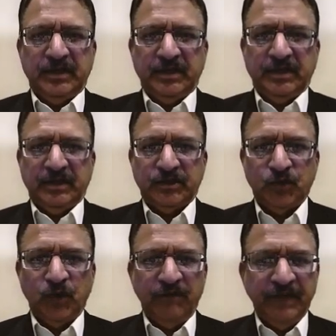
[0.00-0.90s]

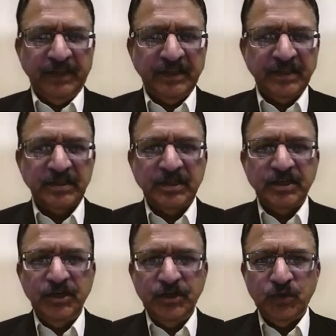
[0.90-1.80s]
solving this
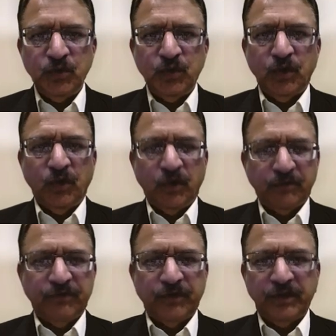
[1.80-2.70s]
issue or
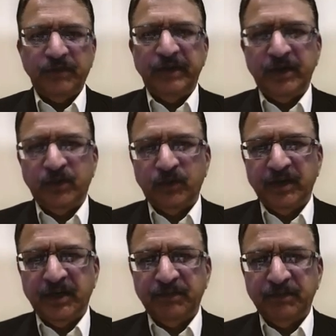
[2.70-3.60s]
for the medical
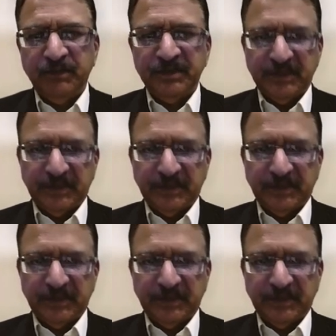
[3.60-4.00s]
legal purposes.